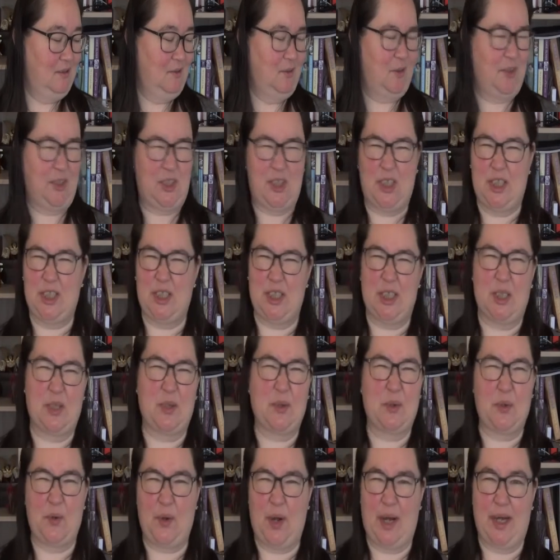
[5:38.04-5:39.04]
Which is a
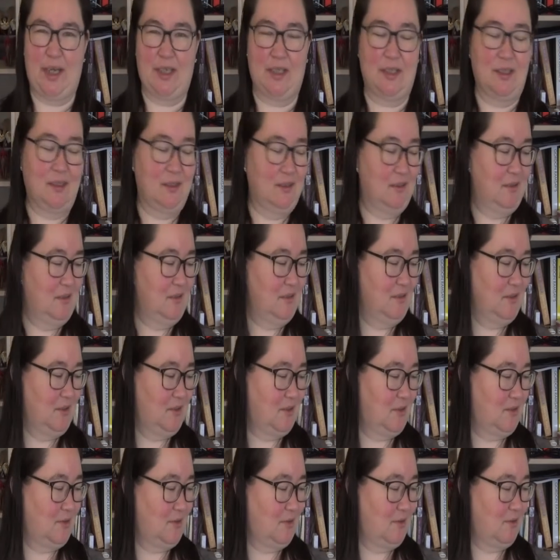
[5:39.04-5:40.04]
great,
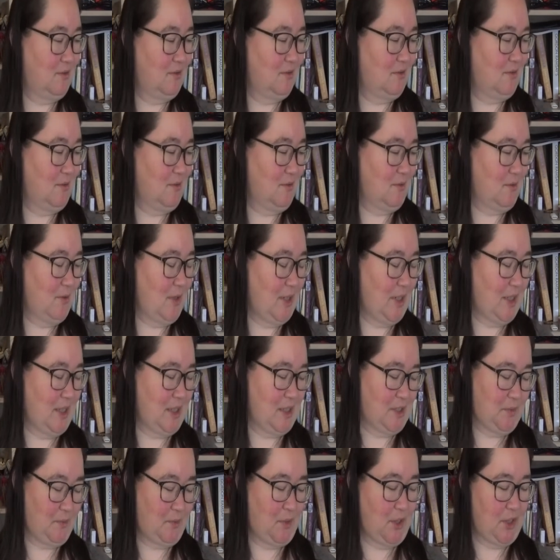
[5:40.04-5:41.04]
great
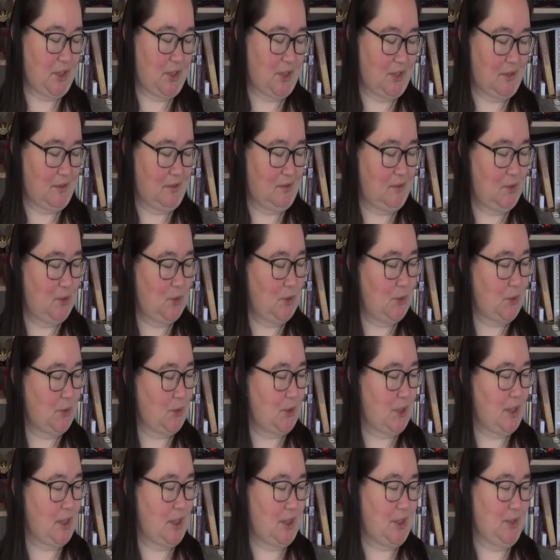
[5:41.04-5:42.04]
expression.
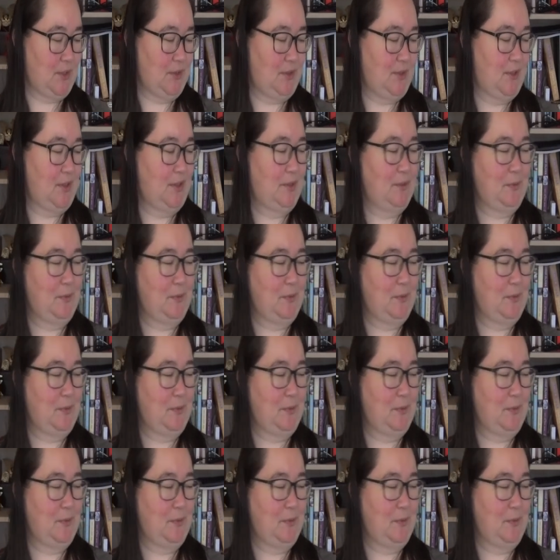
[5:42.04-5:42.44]
Tortietude.